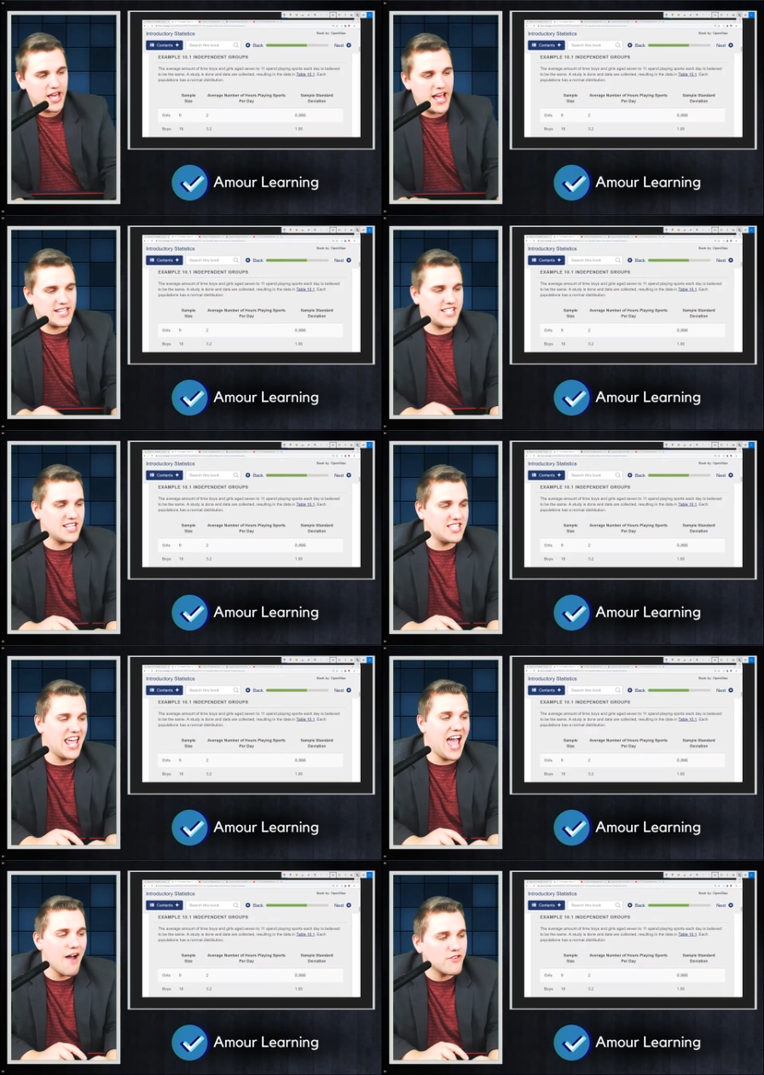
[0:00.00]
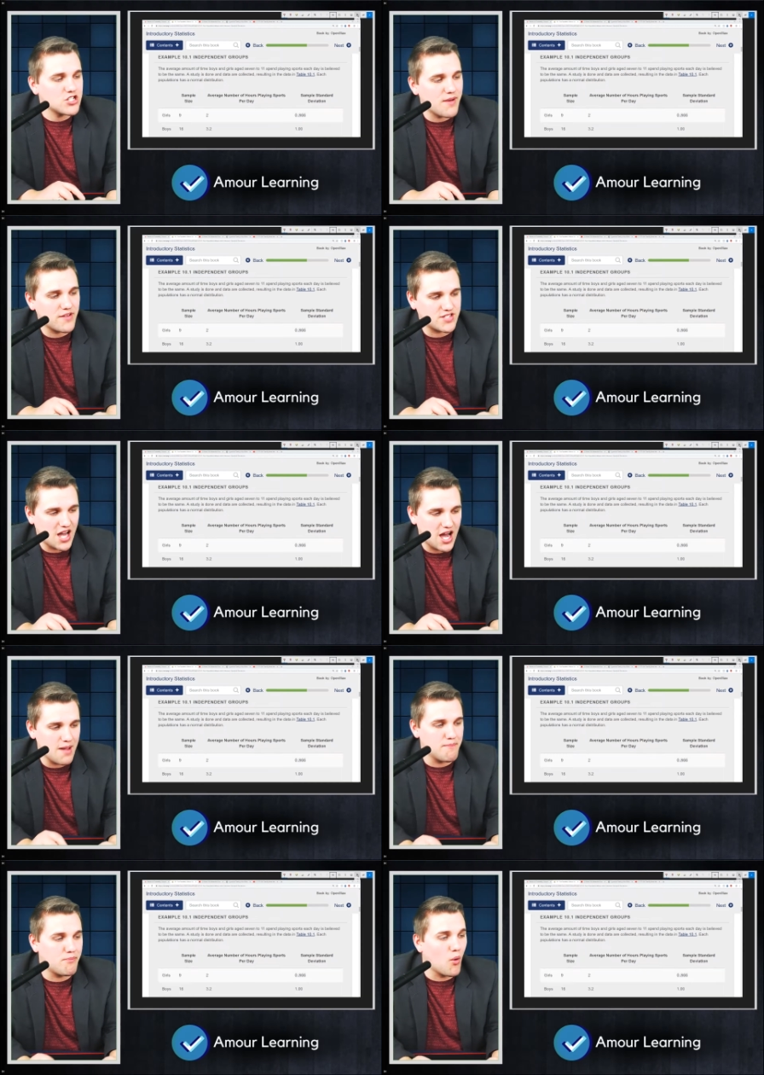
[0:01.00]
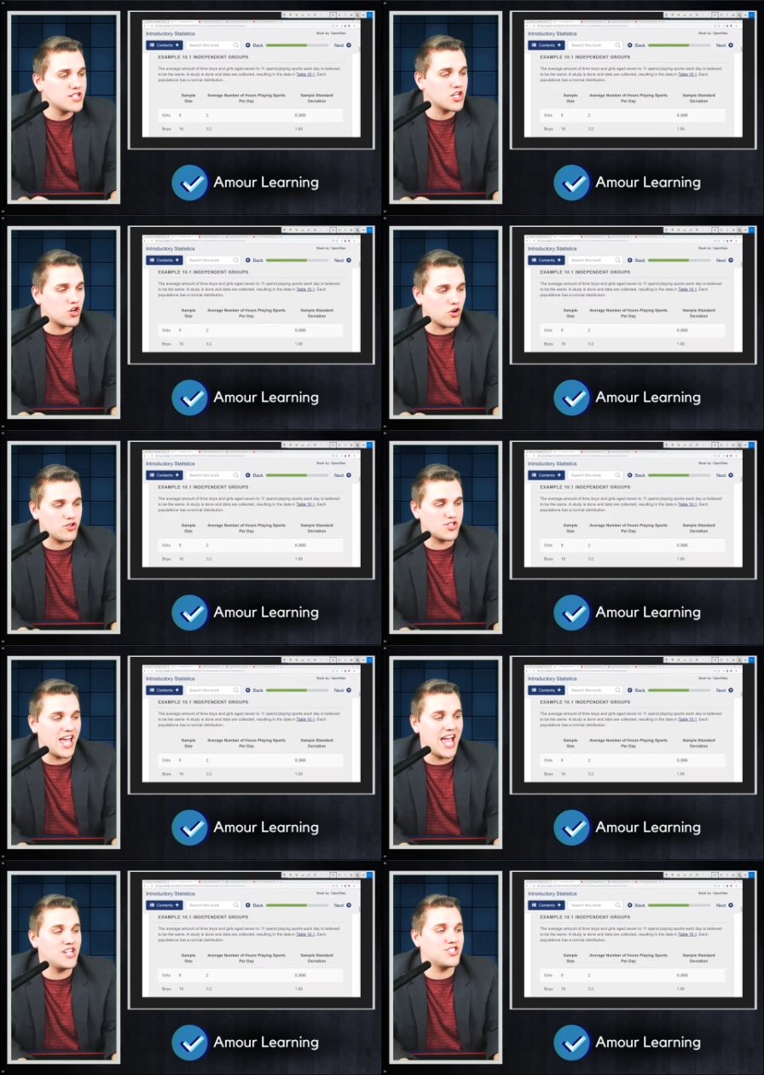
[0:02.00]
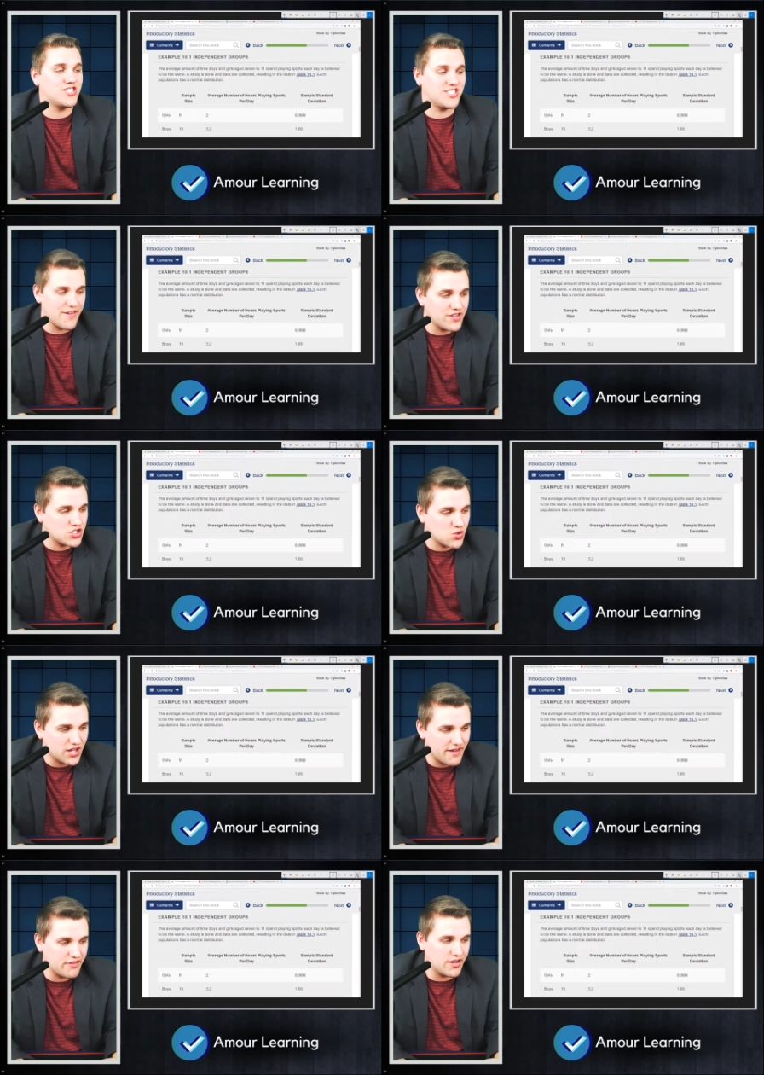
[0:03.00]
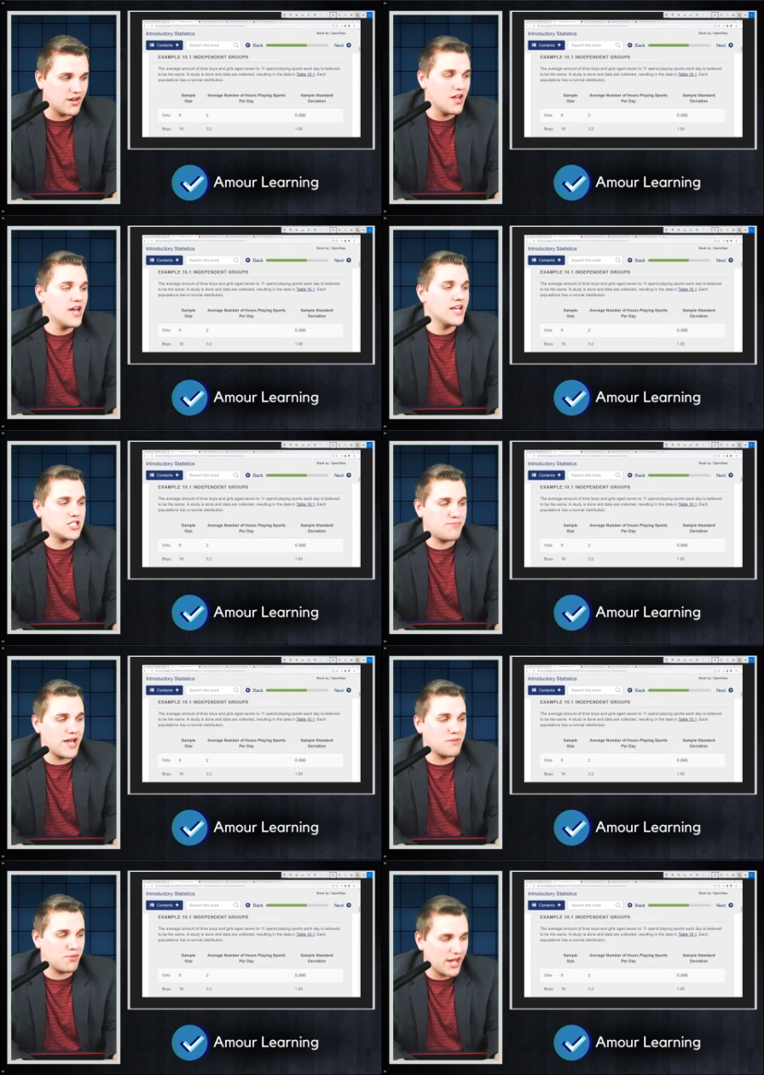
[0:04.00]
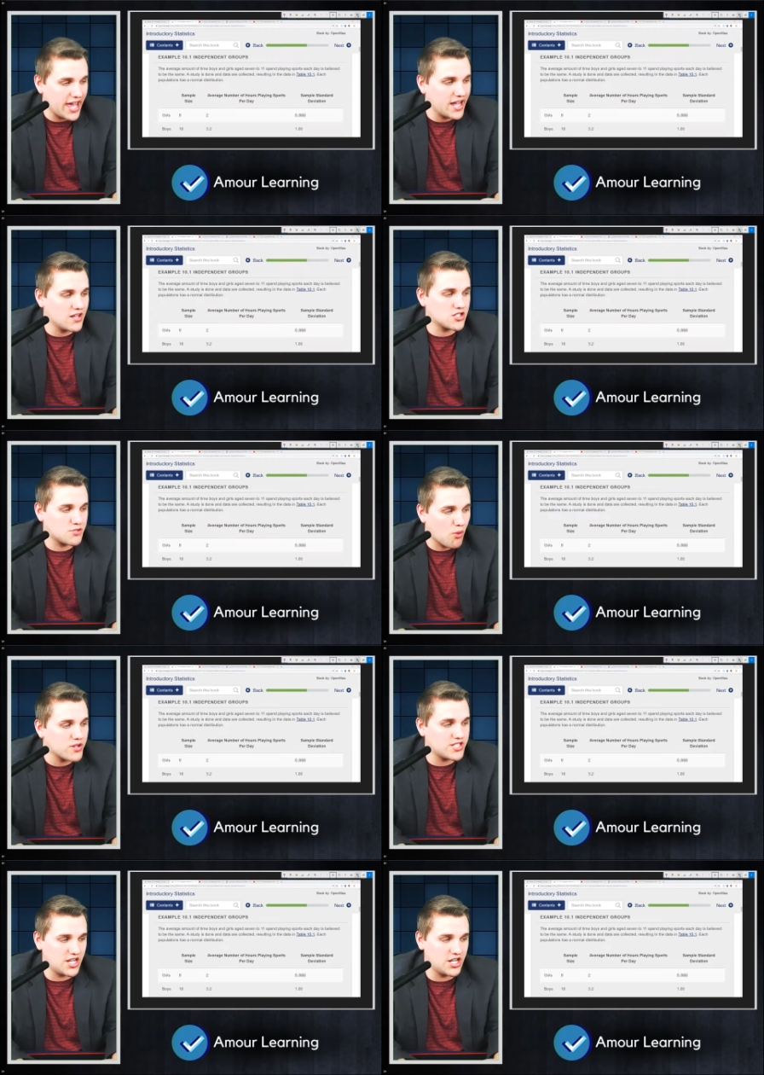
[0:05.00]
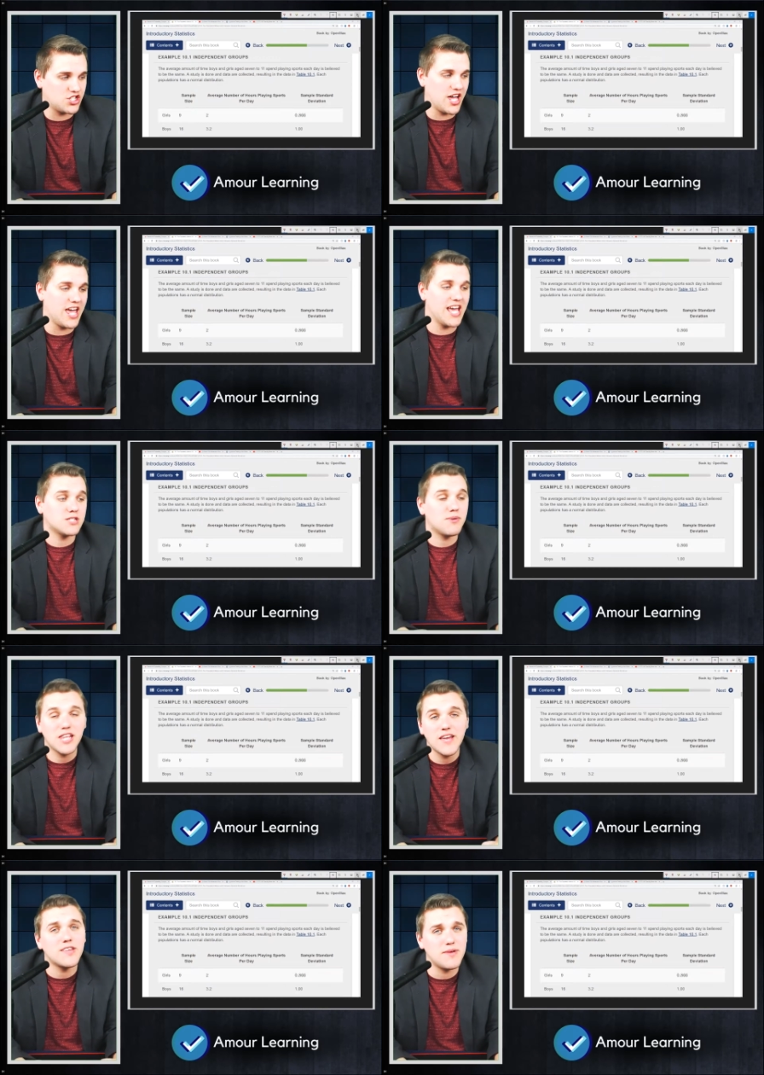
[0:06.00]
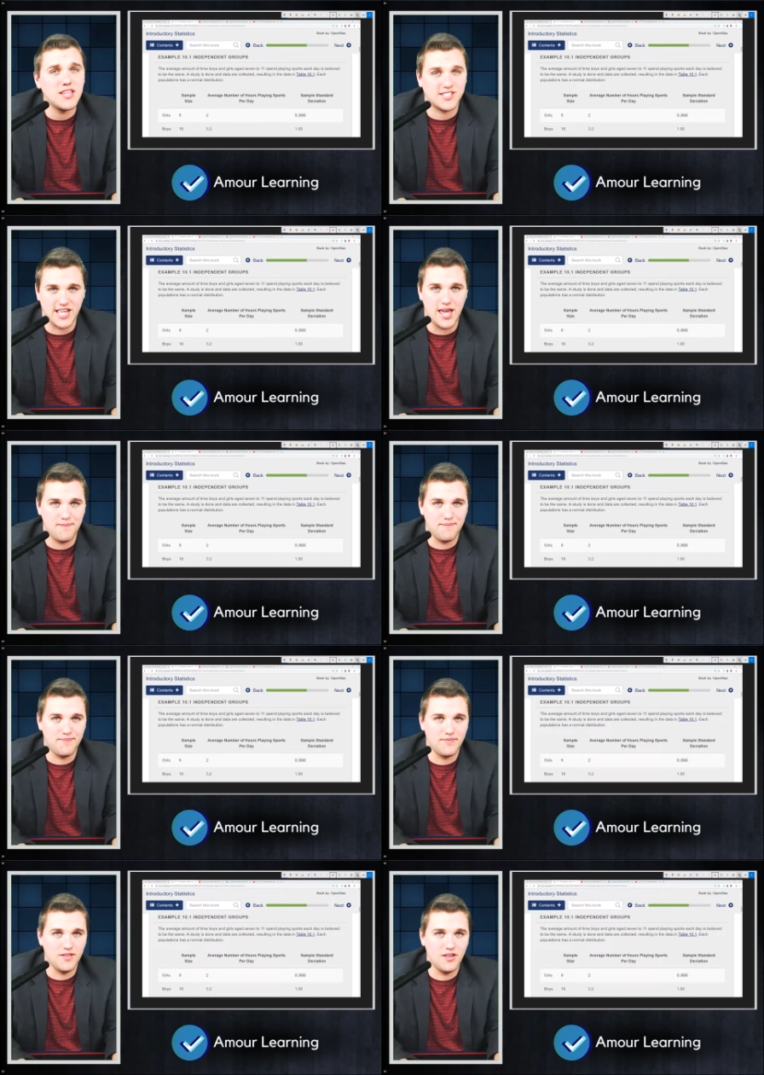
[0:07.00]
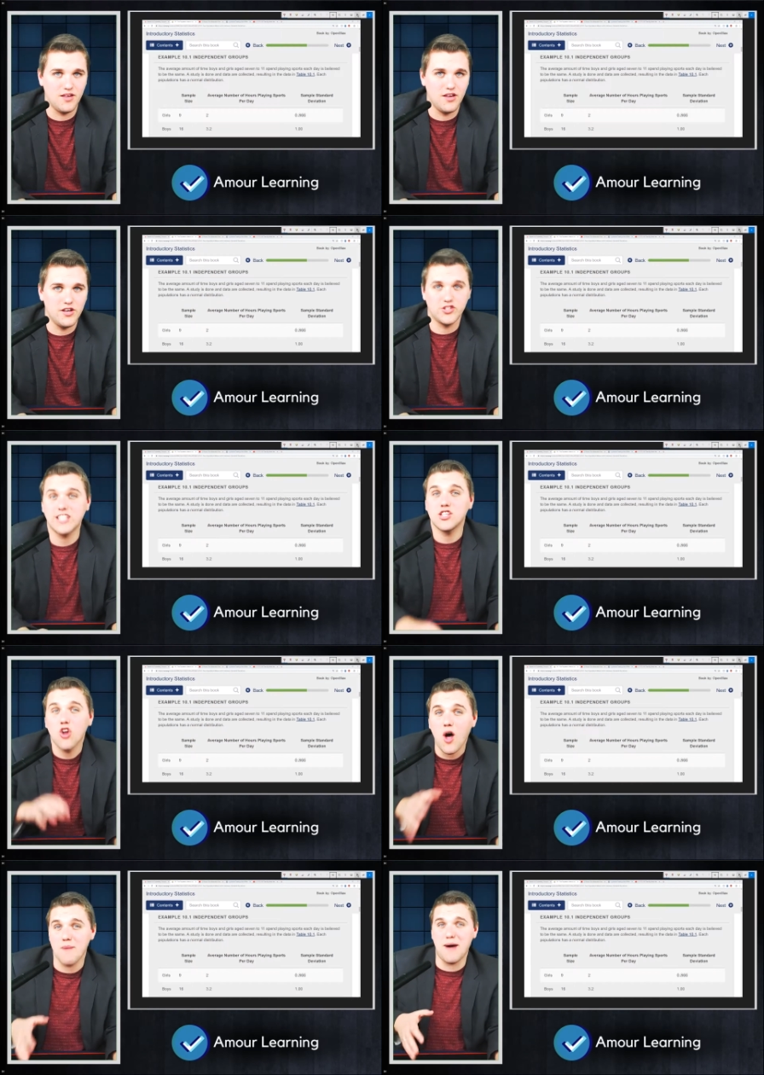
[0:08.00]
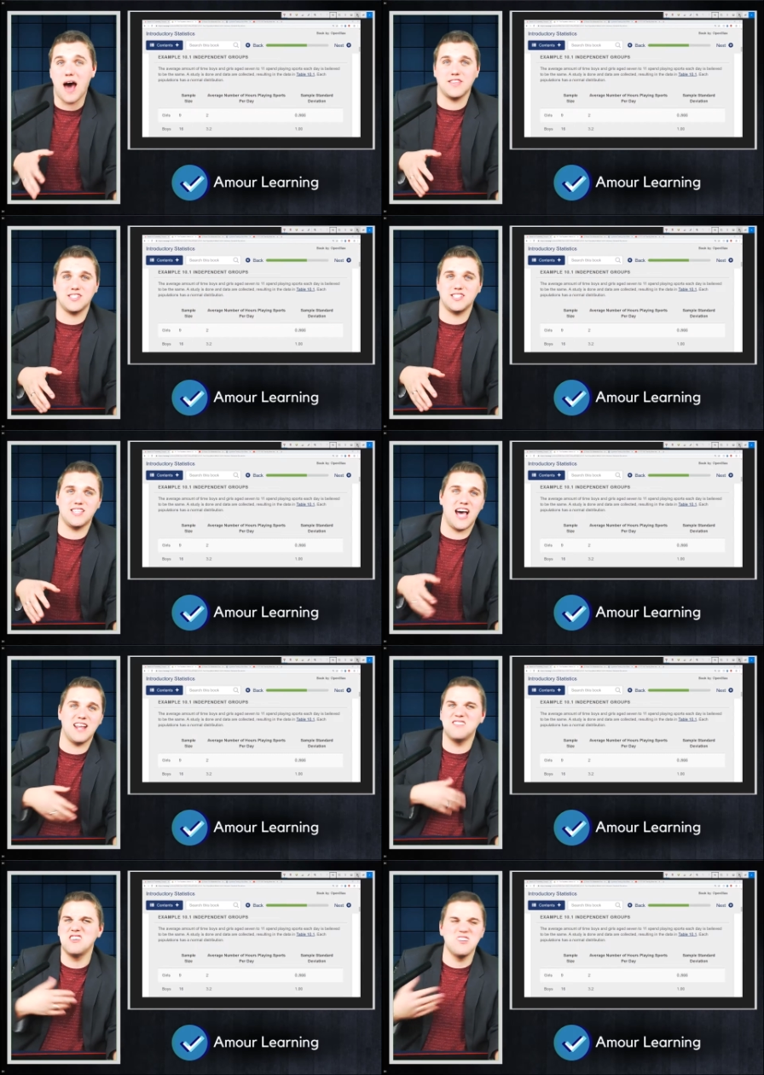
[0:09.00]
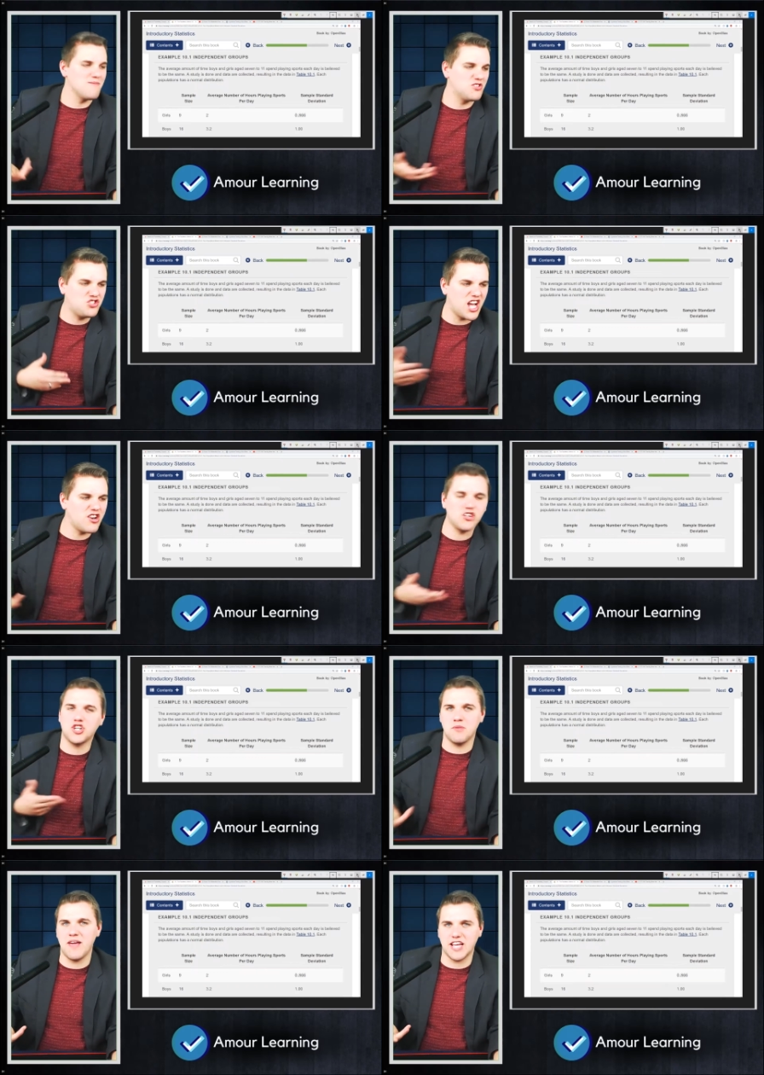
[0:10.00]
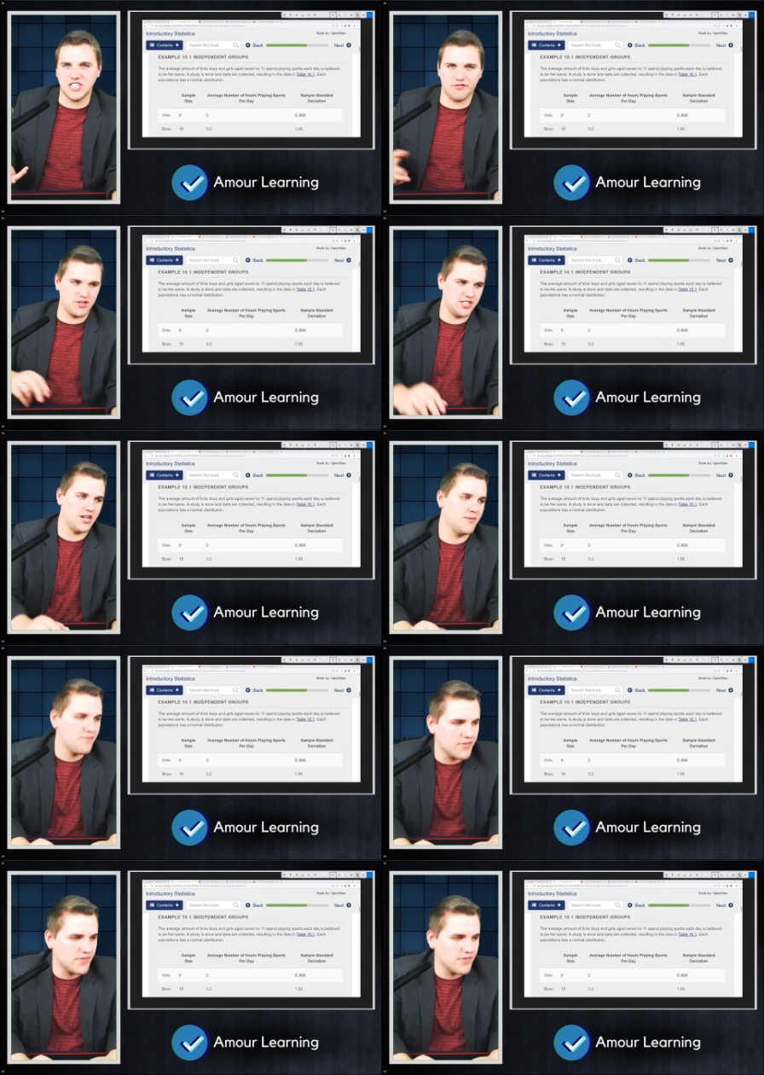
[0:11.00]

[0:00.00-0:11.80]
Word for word: It says the average amount of time boys and girls aged 7 to 11 spend playing sports each day is believed to be the same. So that's the null hypothesis that gender shouldn't make a difference here.